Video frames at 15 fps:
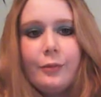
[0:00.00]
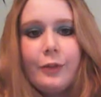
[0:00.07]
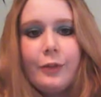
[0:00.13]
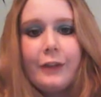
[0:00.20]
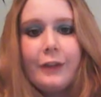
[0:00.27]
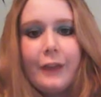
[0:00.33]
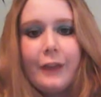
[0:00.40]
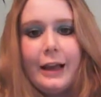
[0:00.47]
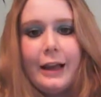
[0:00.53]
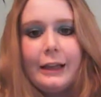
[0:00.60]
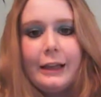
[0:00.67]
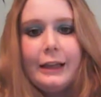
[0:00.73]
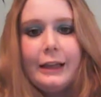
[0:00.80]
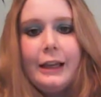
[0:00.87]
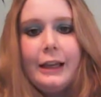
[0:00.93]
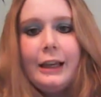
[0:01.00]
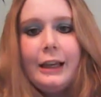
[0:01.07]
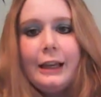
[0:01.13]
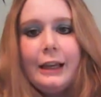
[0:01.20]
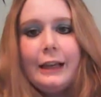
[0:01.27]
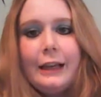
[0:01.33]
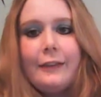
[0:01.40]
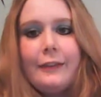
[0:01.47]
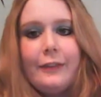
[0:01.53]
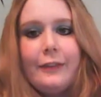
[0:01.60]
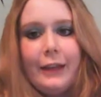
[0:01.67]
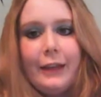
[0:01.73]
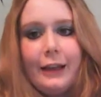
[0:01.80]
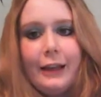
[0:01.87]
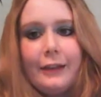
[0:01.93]
for anxiety?" And he says,
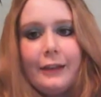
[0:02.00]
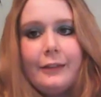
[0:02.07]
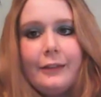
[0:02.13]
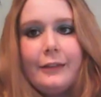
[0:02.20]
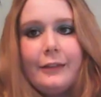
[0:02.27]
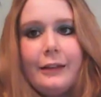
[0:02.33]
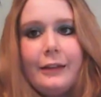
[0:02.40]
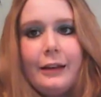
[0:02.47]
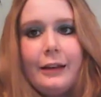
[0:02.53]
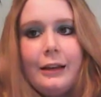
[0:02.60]
"Yes."